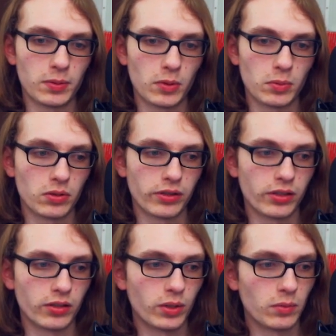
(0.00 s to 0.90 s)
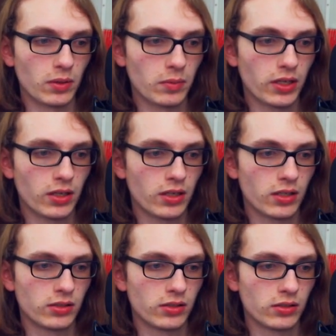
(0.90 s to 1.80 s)

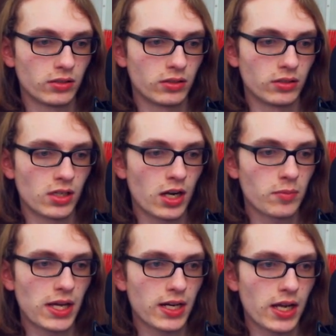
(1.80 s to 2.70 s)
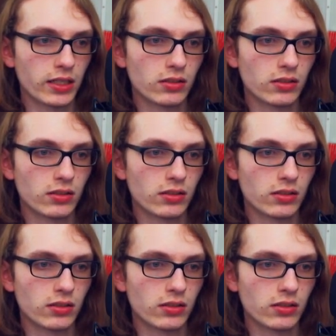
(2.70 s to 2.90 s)
Party, Sonic the Black Knight.